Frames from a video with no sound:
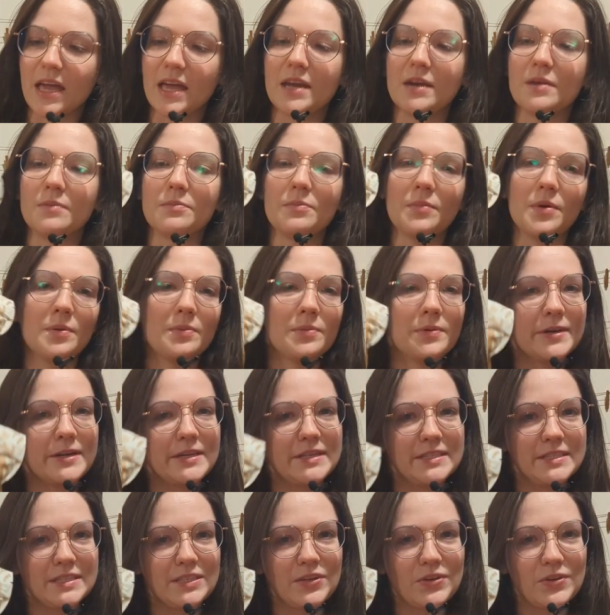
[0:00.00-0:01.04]
and
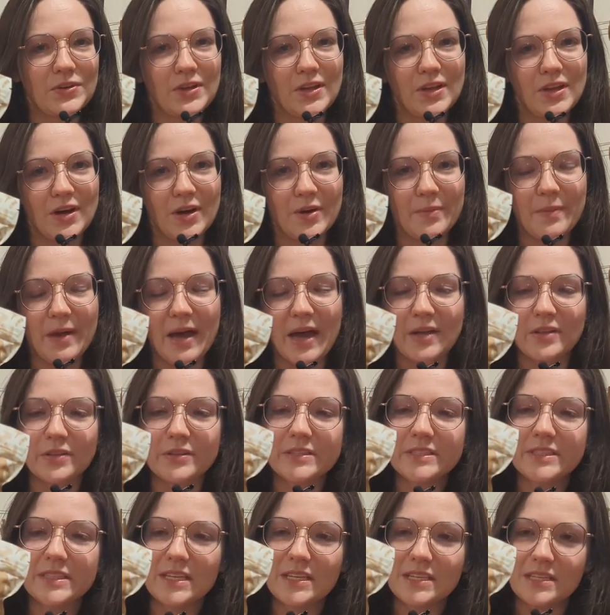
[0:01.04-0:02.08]
Mulberry Silk. And her bag
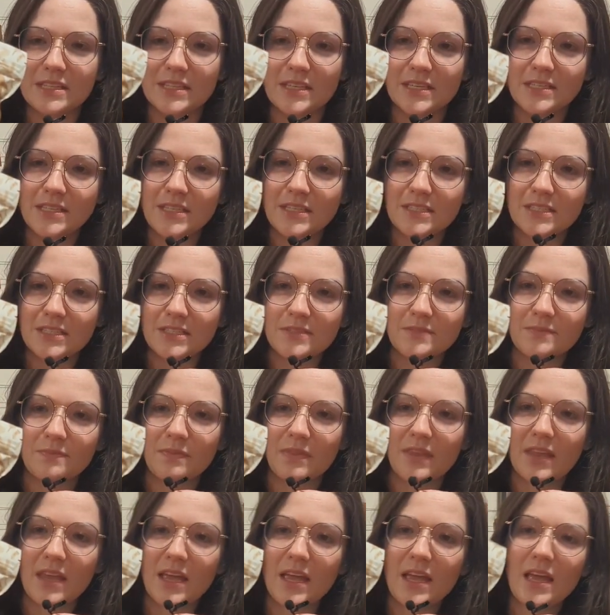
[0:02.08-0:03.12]
looks like this.
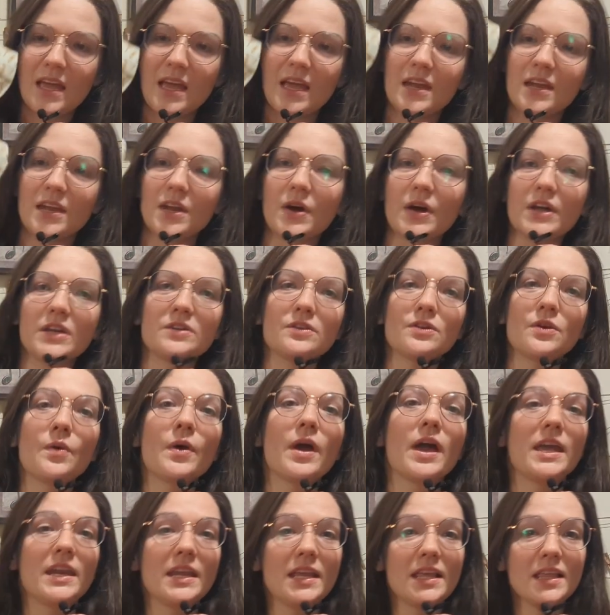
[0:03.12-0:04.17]
Now, I don't
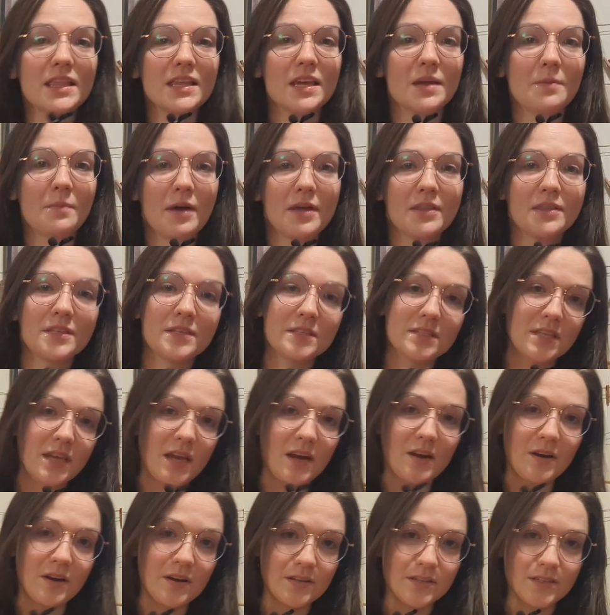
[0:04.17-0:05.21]
know anything about this
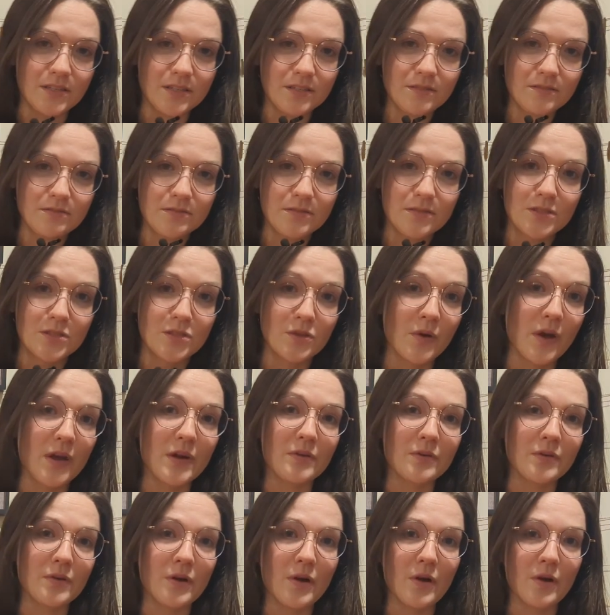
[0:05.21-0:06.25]
character, so I
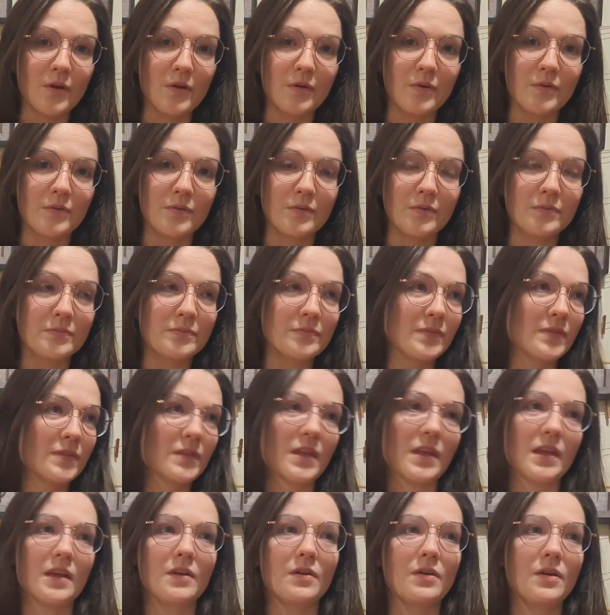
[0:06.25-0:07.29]
don't know
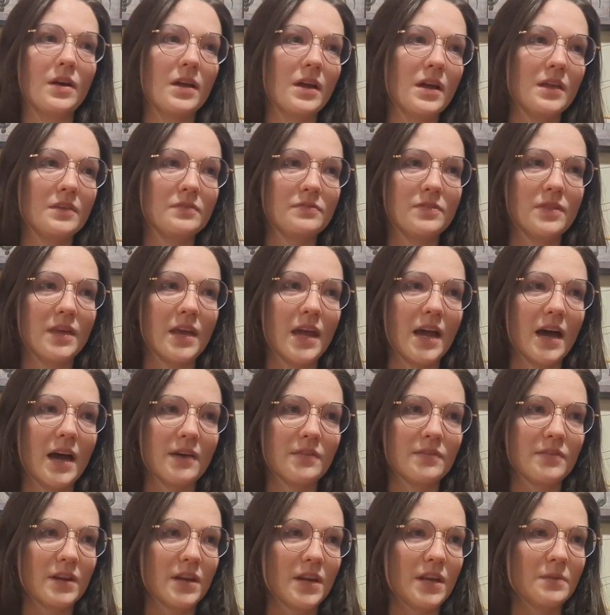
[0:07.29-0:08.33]
if they
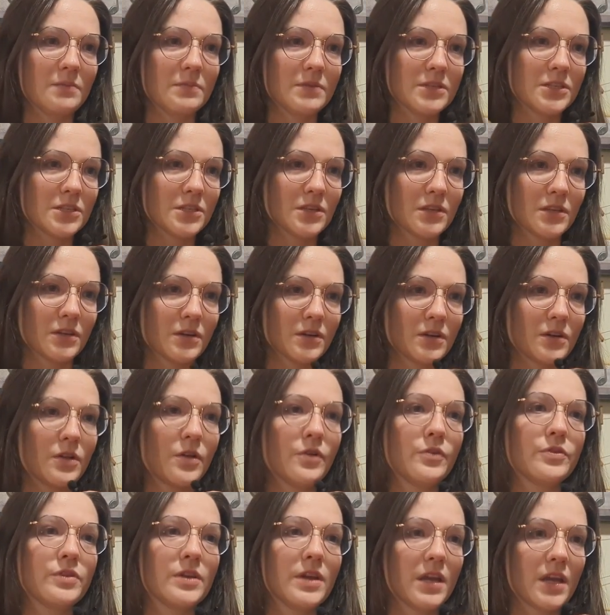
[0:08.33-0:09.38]
have any particular
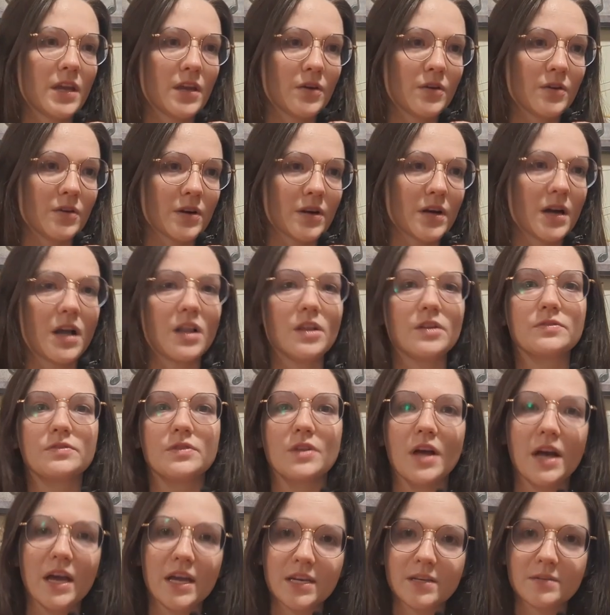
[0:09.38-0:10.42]
clothing or
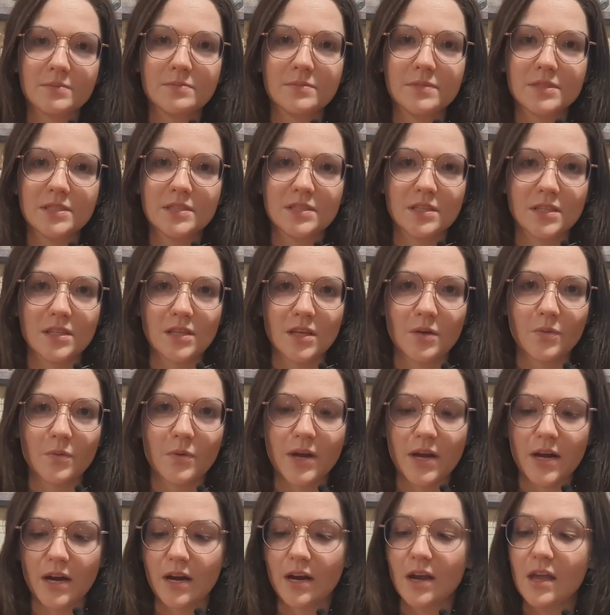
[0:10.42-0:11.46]
colorful items that they
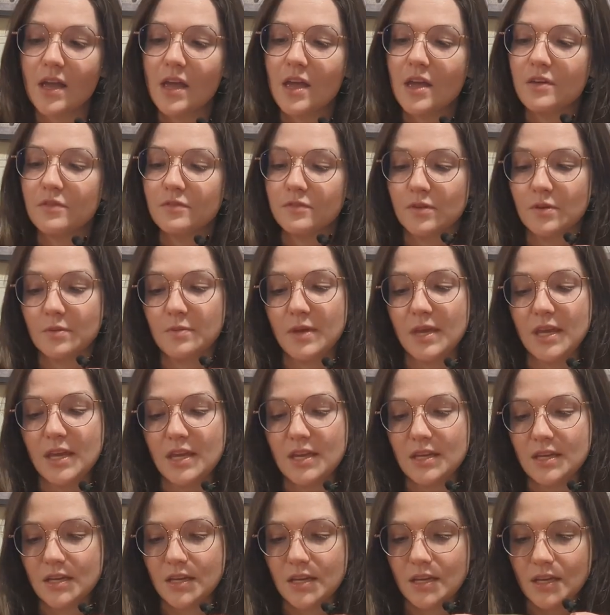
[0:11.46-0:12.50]
wear. For
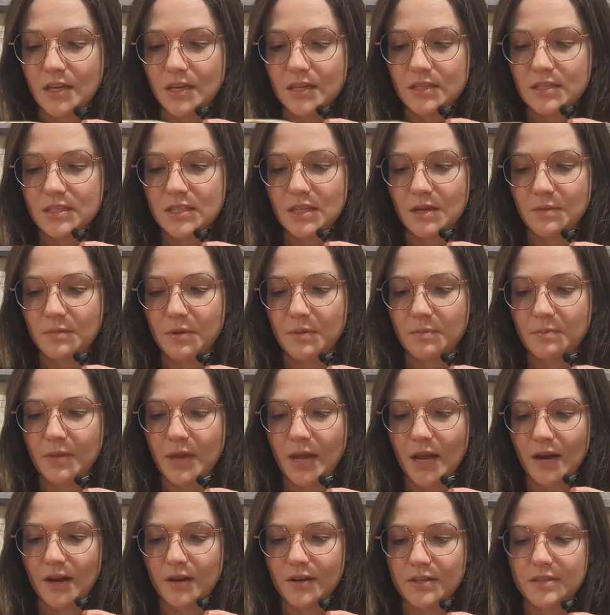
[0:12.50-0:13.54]
me, Cinnamon
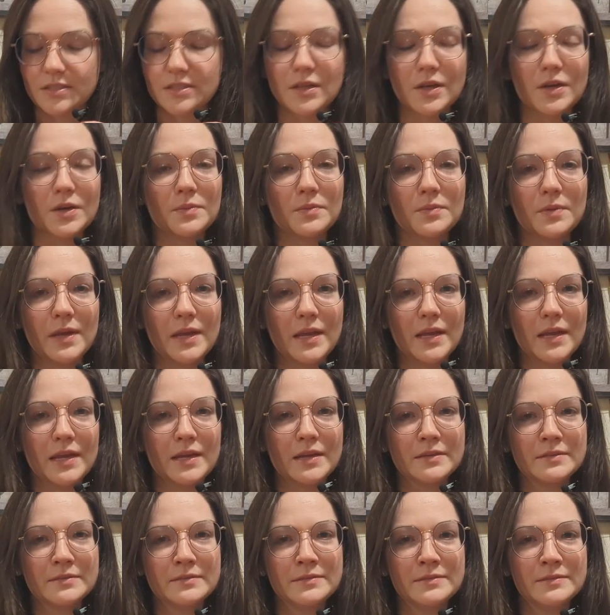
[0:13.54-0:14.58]
Bear is going to be